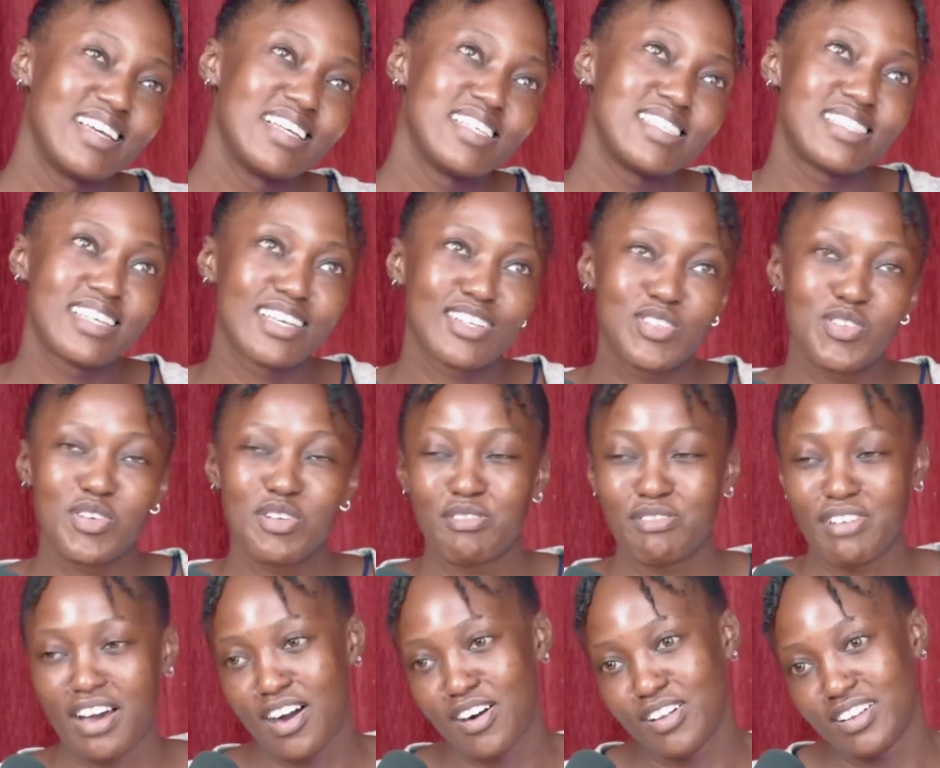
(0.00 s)
sexual
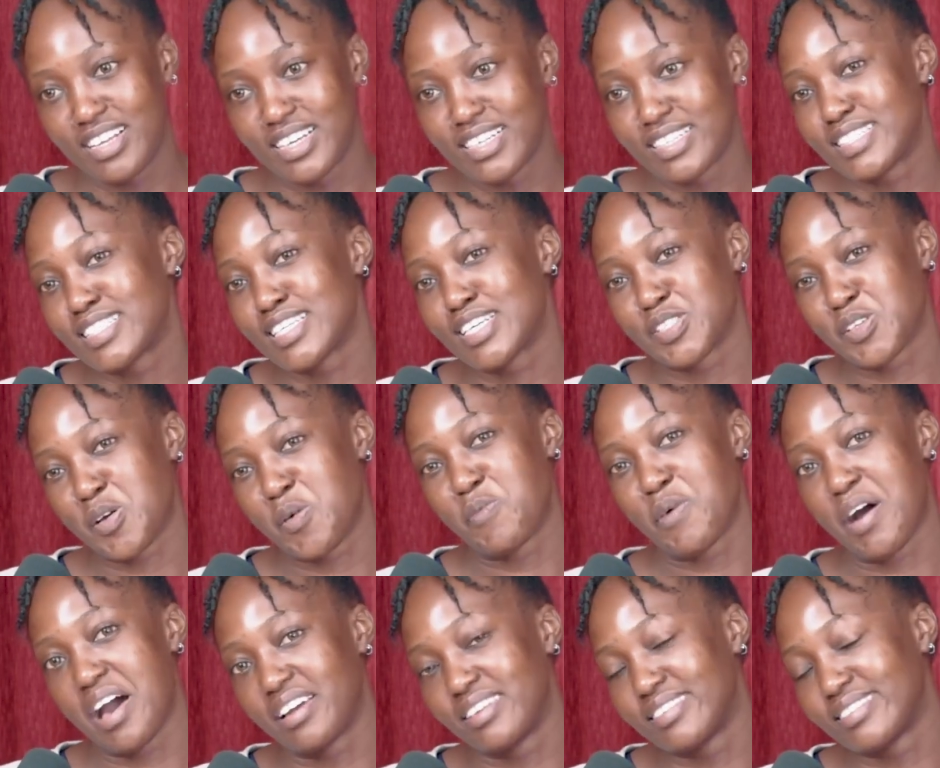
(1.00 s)
violence as a
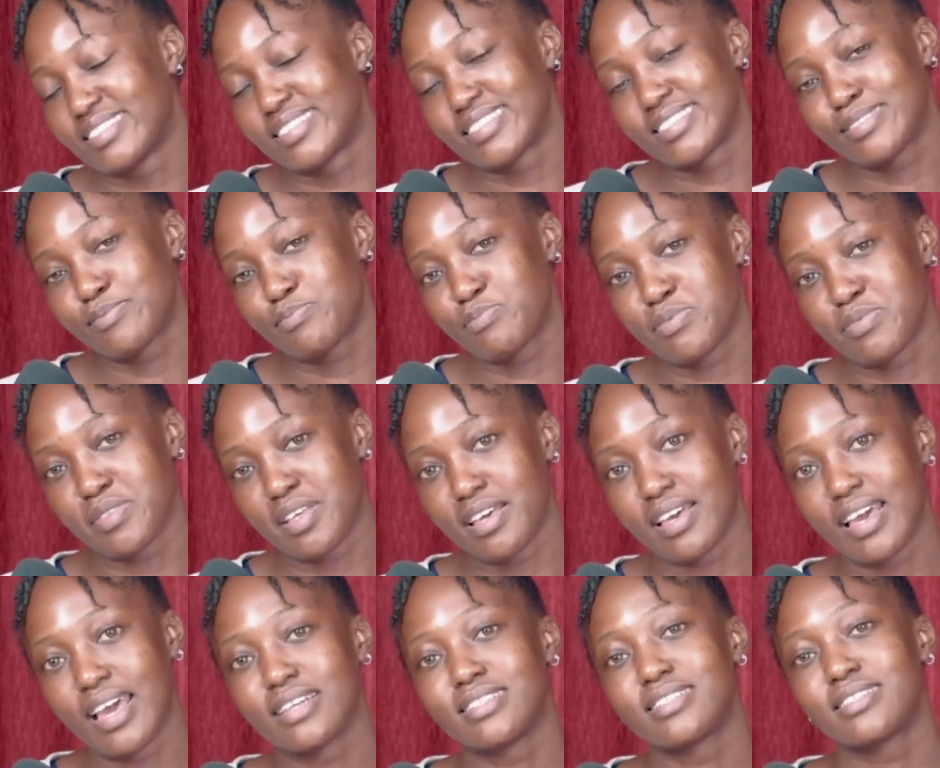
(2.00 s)
man, they
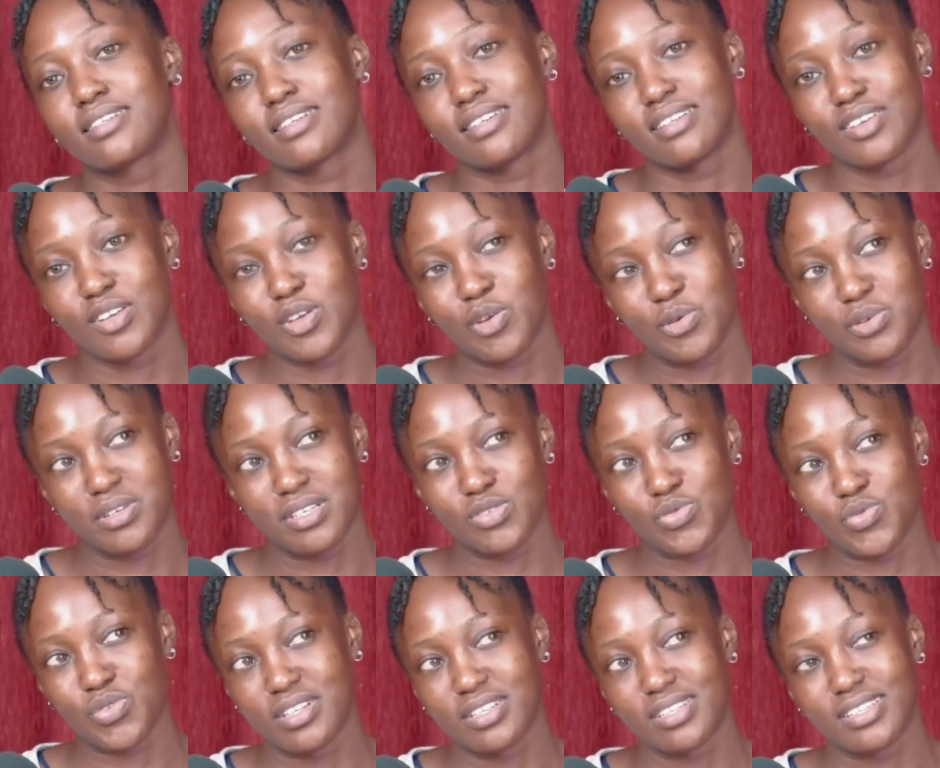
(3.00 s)
get ridiculed as
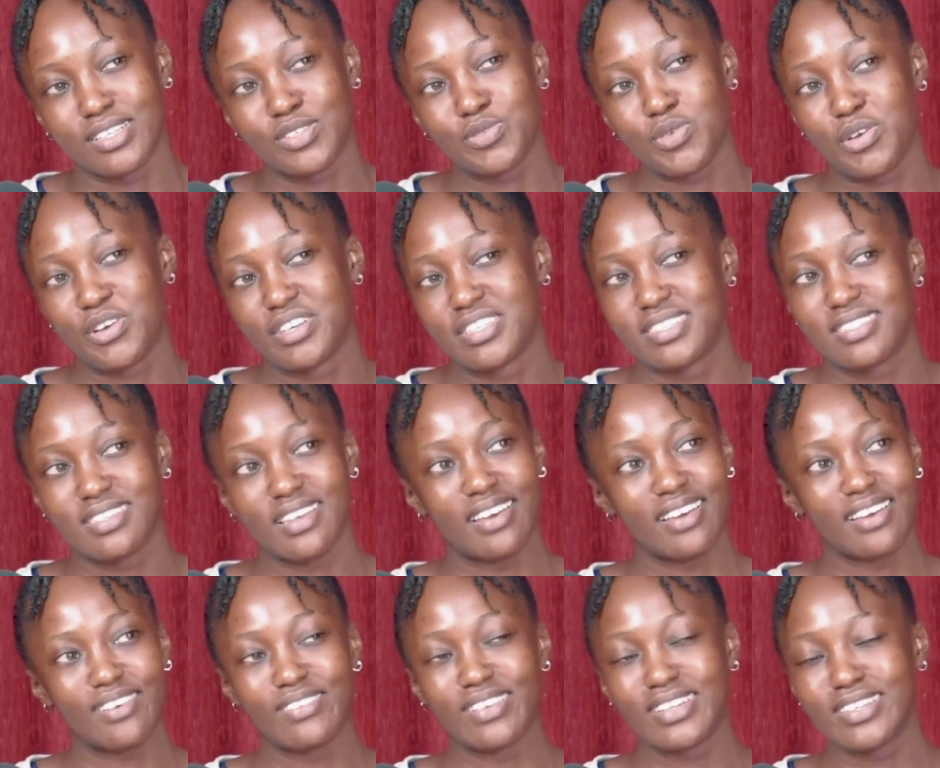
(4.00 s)
well. And that's what I'm
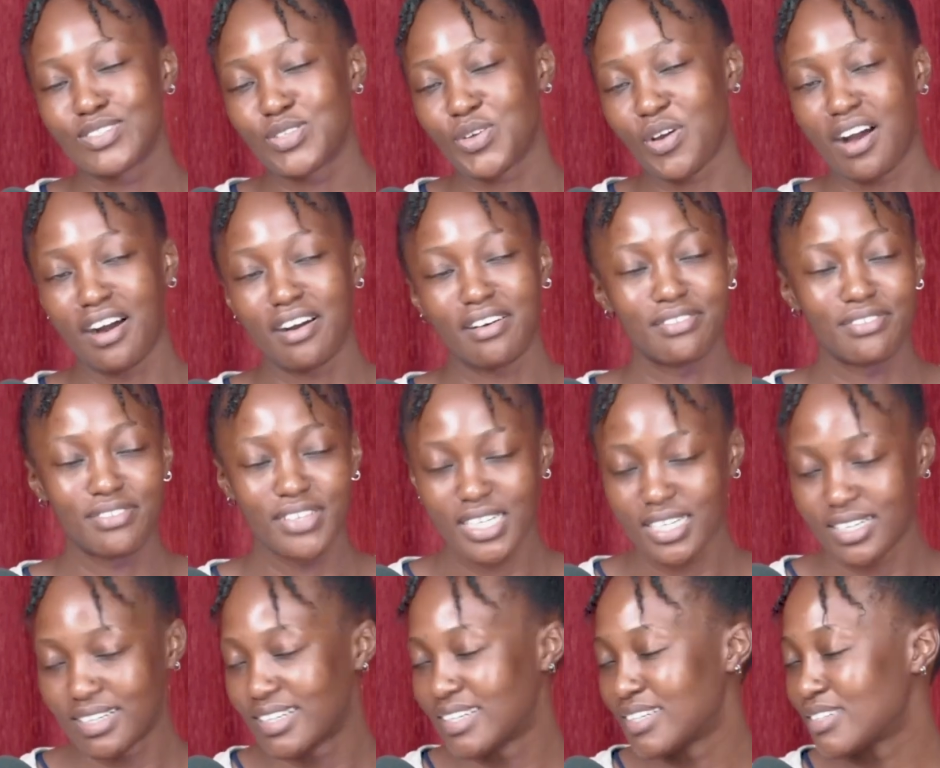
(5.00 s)
saying. We need to
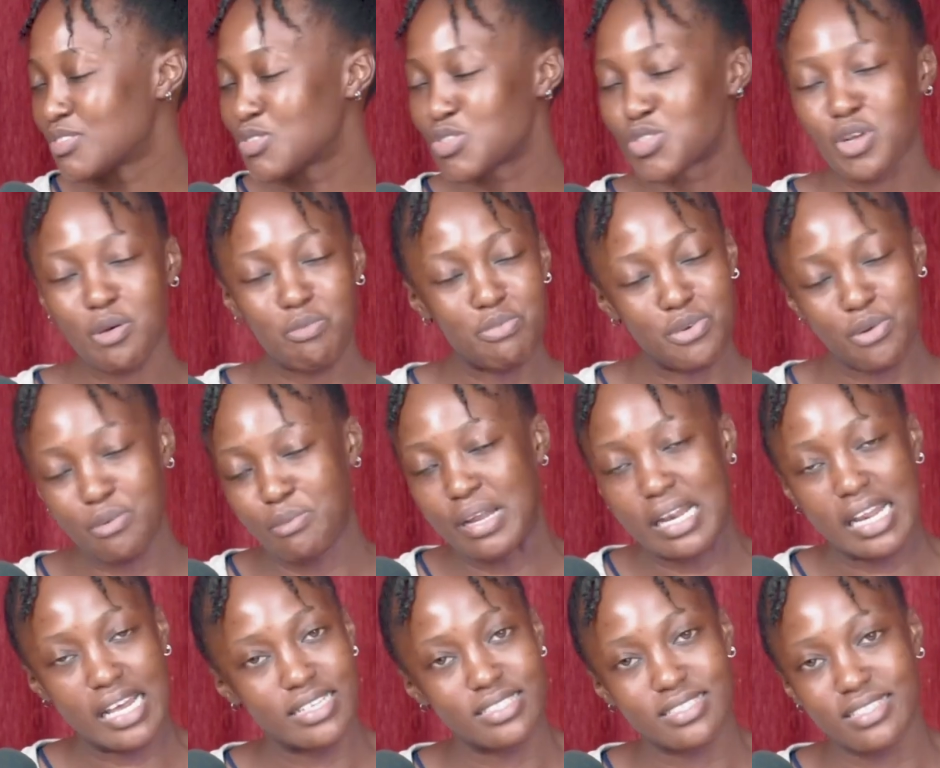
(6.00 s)
stop
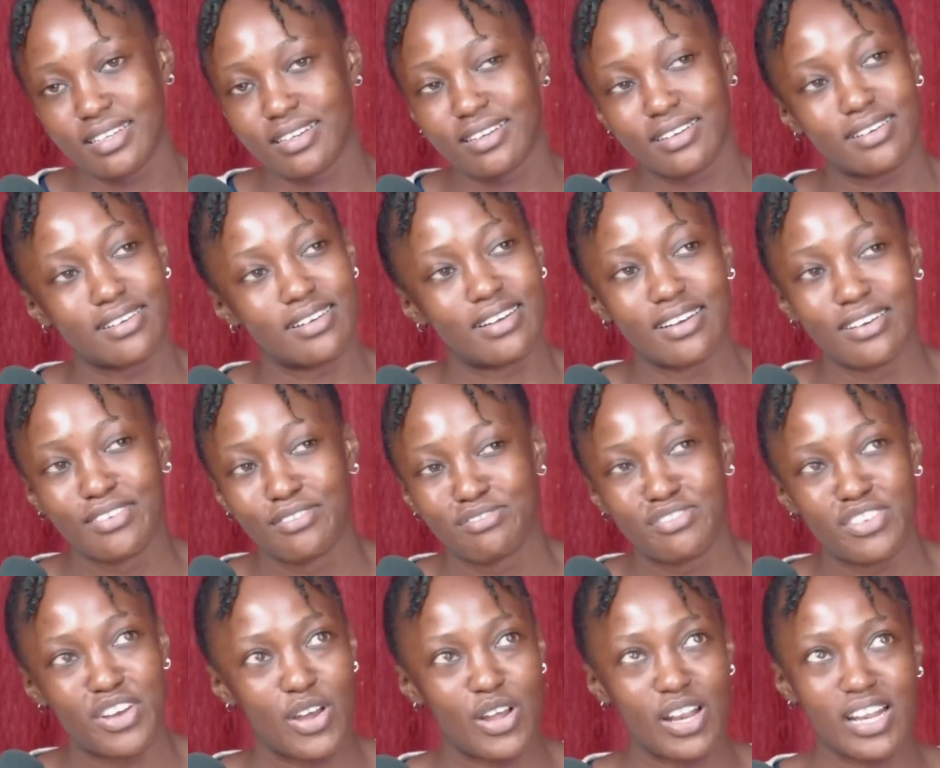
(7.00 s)
normalizing
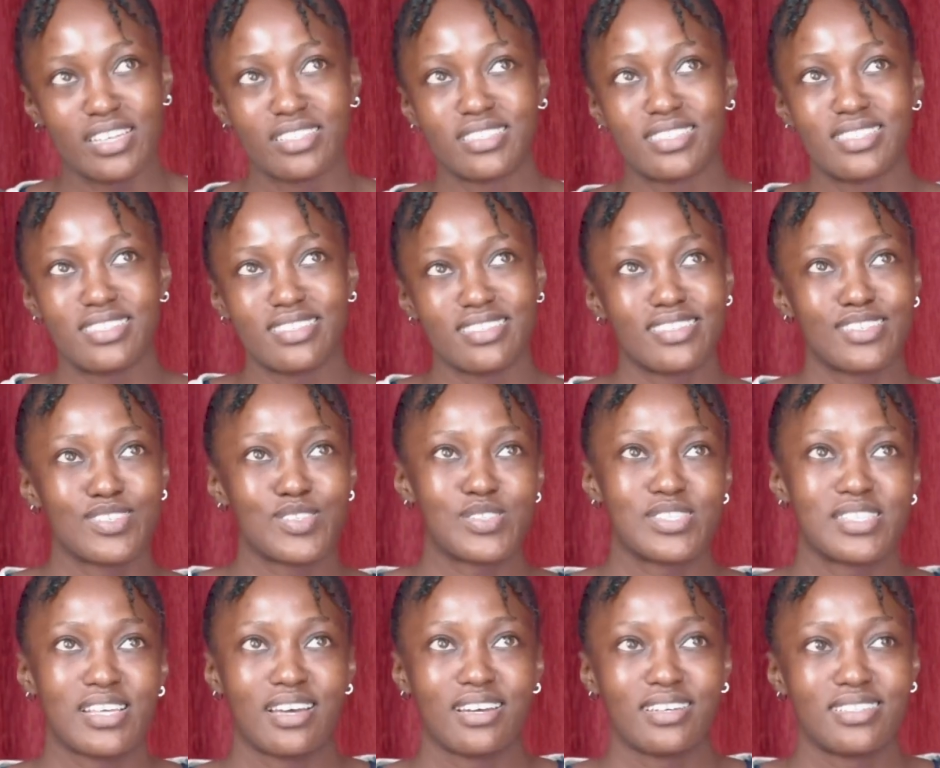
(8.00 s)
violence in the
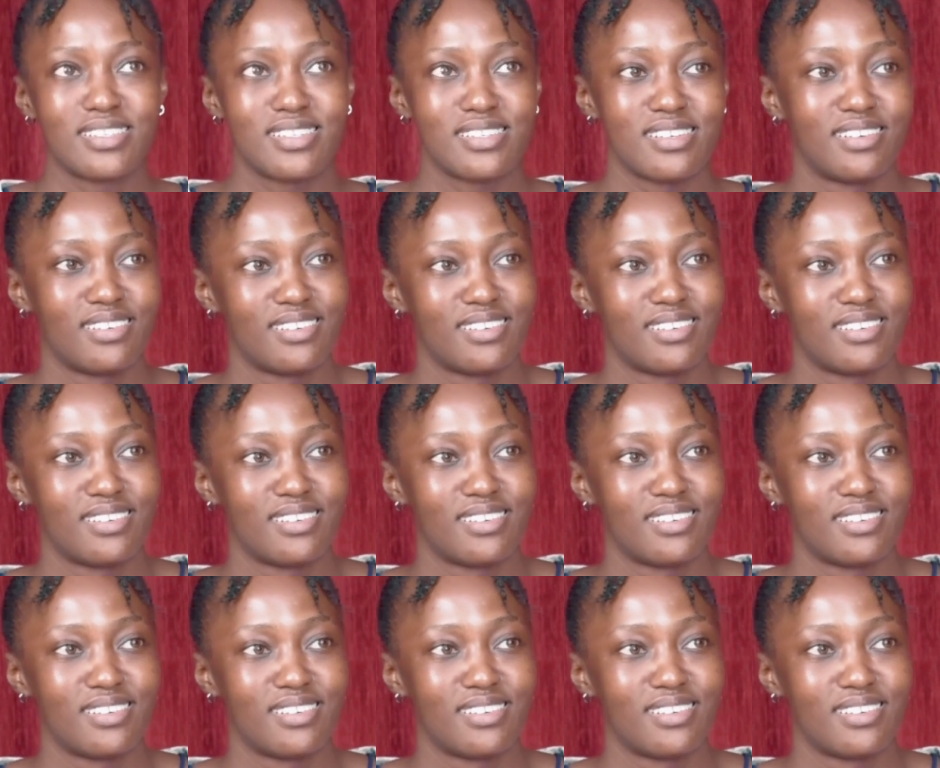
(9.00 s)
society.